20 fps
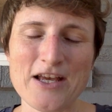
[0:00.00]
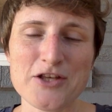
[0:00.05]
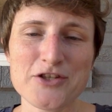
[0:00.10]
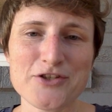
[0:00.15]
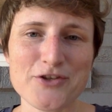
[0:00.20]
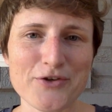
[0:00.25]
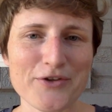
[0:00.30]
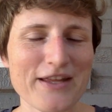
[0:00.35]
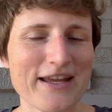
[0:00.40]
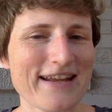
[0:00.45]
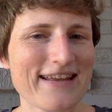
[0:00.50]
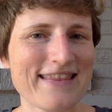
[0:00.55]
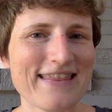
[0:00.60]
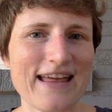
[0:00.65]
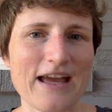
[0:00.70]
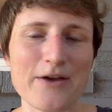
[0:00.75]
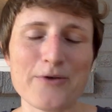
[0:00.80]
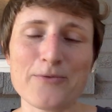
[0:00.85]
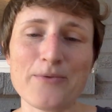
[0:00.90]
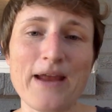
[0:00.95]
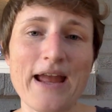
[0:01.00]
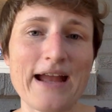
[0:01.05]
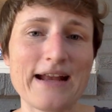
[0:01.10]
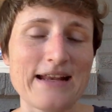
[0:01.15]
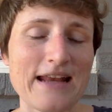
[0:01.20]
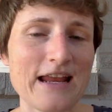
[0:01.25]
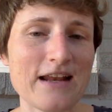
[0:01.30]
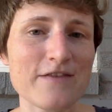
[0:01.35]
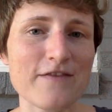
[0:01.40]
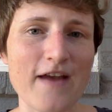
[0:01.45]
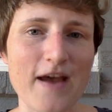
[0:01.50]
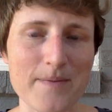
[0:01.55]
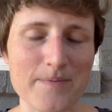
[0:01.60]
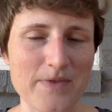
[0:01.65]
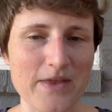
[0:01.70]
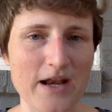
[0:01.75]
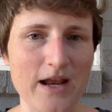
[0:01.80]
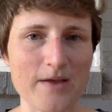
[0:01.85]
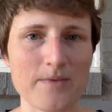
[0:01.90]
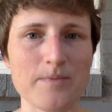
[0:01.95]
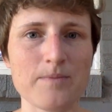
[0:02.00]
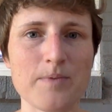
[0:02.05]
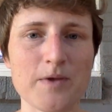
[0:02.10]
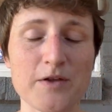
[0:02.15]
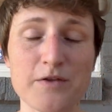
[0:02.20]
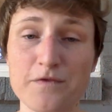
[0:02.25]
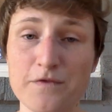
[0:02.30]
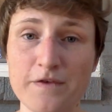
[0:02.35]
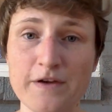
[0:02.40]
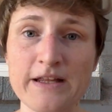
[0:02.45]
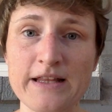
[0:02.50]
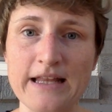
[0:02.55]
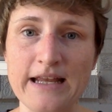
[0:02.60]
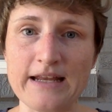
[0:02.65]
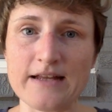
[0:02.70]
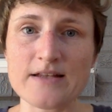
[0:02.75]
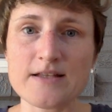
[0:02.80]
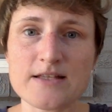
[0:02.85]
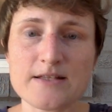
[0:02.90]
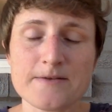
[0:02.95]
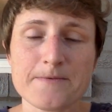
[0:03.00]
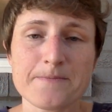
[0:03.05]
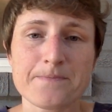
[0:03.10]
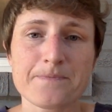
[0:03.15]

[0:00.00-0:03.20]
So like that React Native app that I built freelance,